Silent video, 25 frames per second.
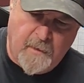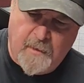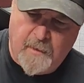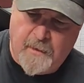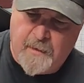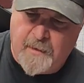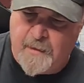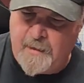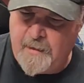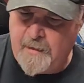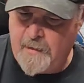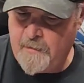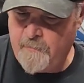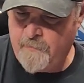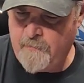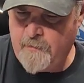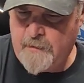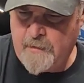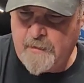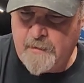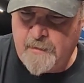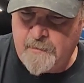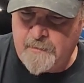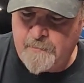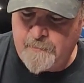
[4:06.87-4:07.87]
I have
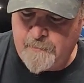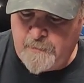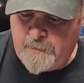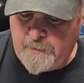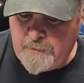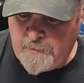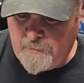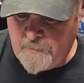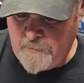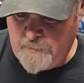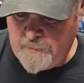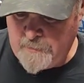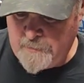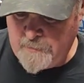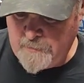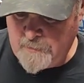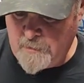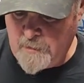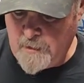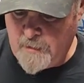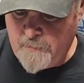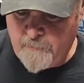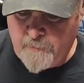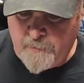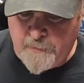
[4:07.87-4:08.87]
this
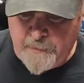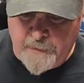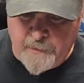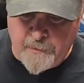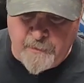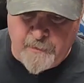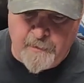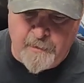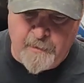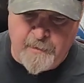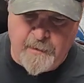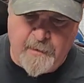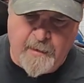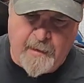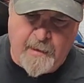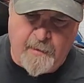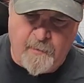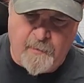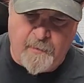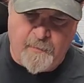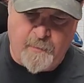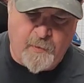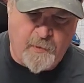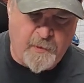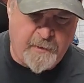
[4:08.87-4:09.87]
covering on. I
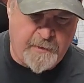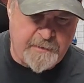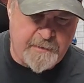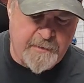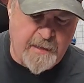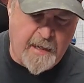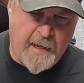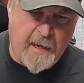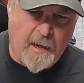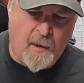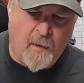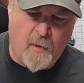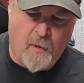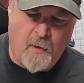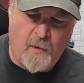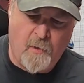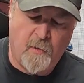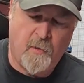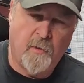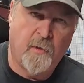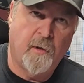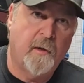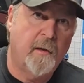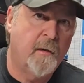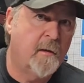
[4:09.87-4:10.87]
would put a towel
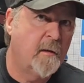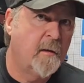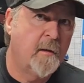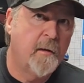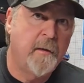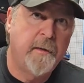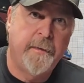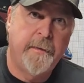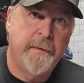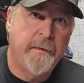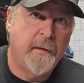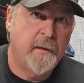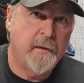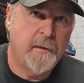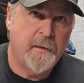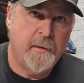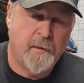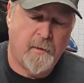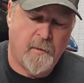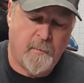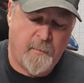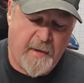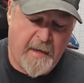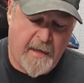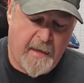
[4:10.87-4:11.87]
or a
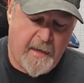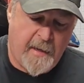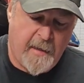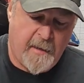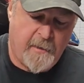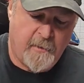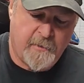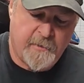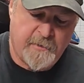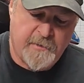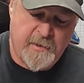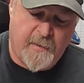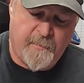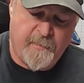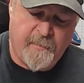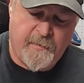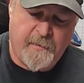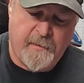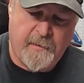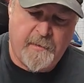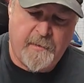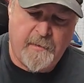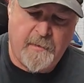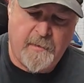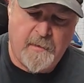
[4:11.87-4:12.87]
pad or
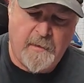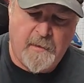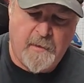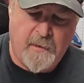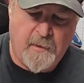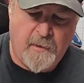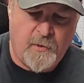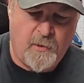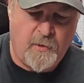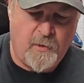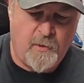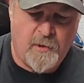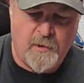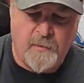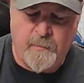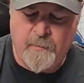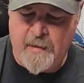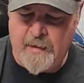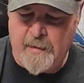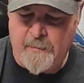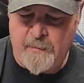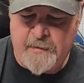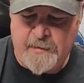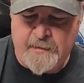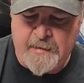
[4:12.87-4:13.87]
something. You could
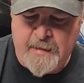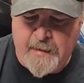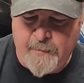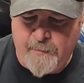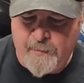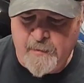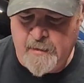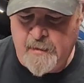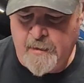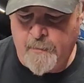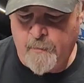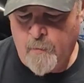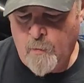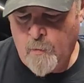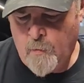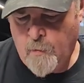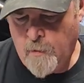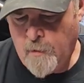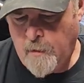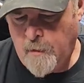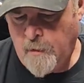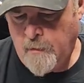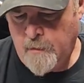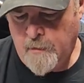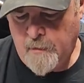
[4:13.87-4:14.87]
maybe tape it up
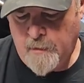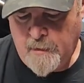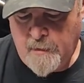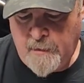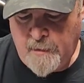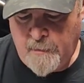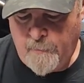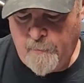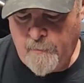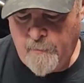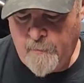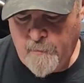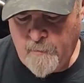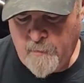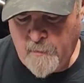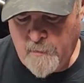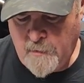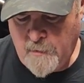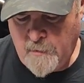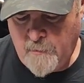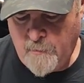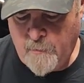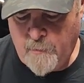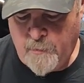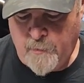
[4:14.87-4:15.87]
more. I'm
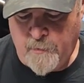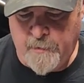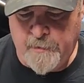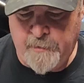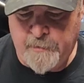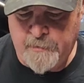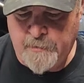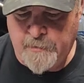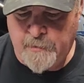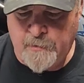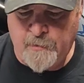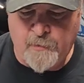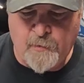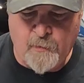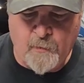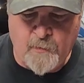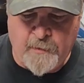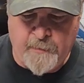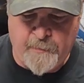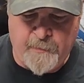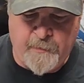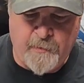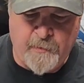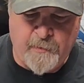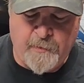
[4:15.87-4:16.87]
pretty secure at what
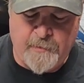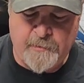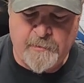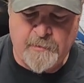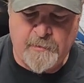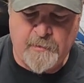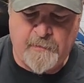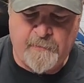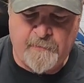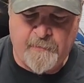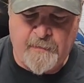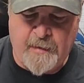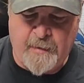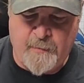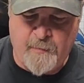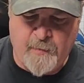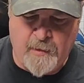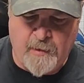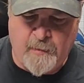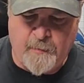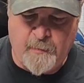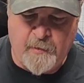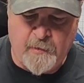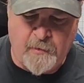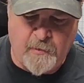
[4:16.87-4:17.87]
I'm doing, so I've taped it
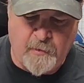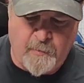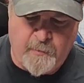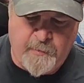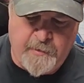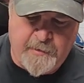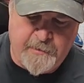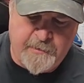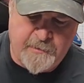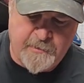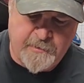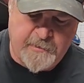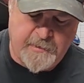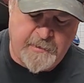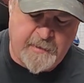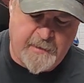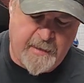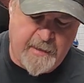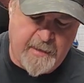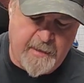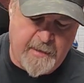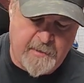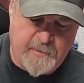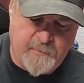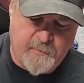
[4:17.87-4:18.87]
up a little bit just in
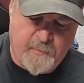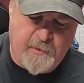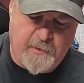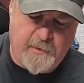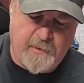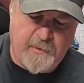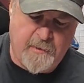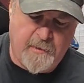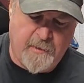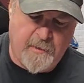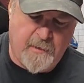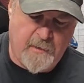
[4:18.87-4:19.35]
case, but